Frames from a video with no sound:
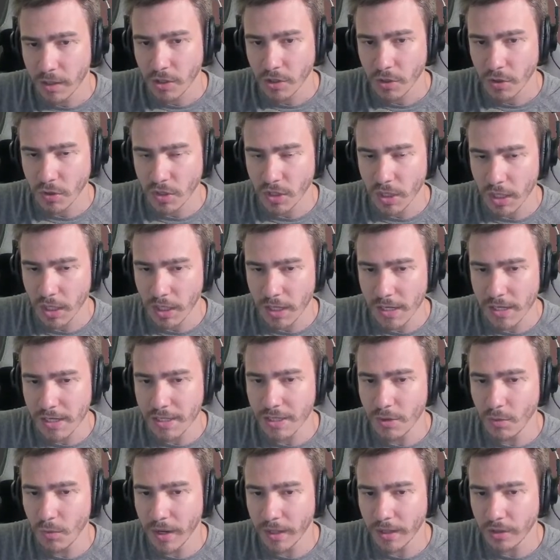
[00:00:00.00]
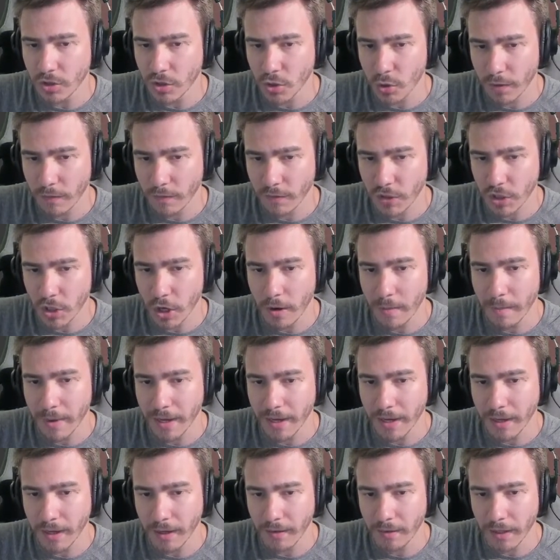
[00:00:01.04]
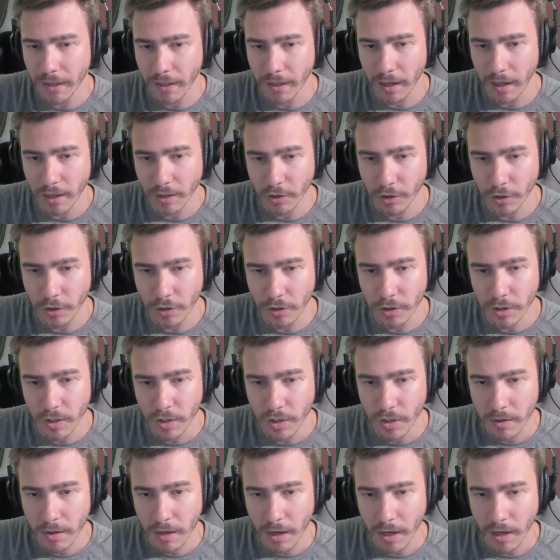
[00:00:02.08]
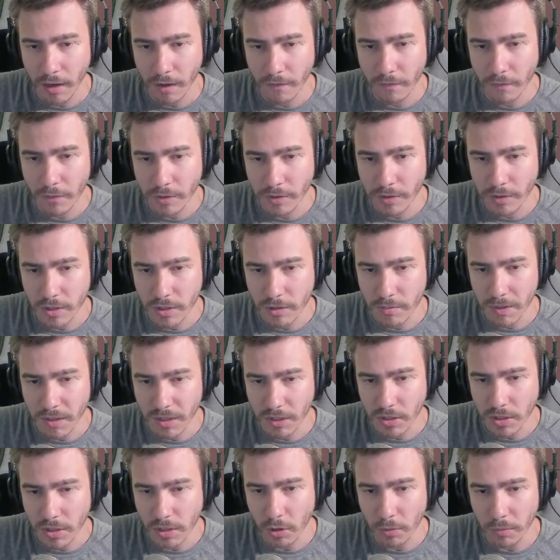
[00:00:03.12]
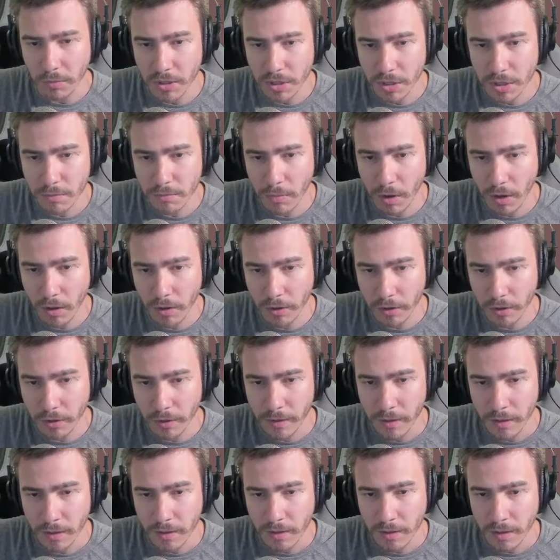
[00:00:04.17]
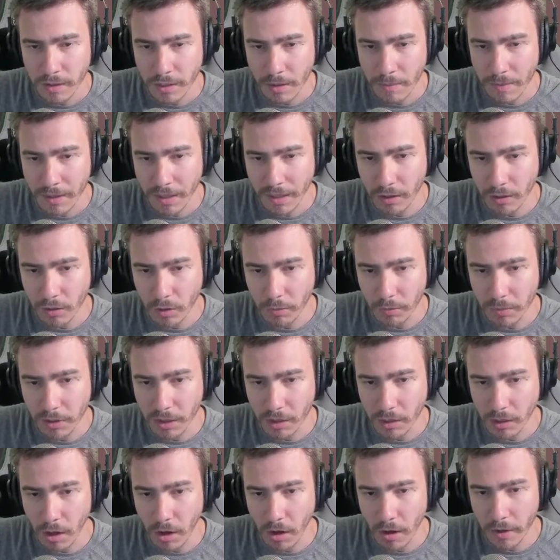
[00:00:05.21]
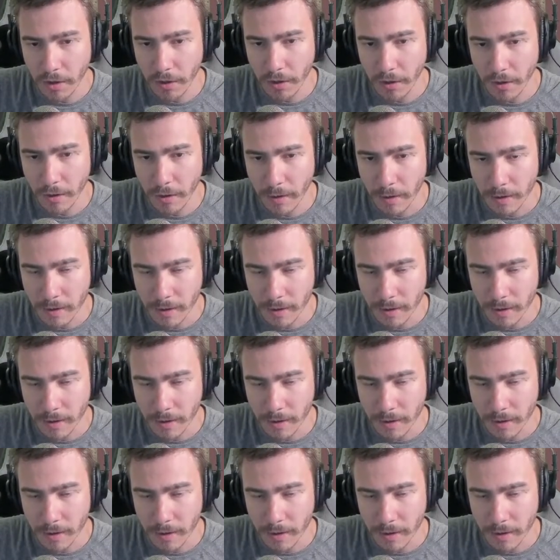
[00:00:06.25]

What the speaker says: So it's an easy way to sort of start making, like I could, for instance, make this a little bit smaller. Let's say make it a little bit longer,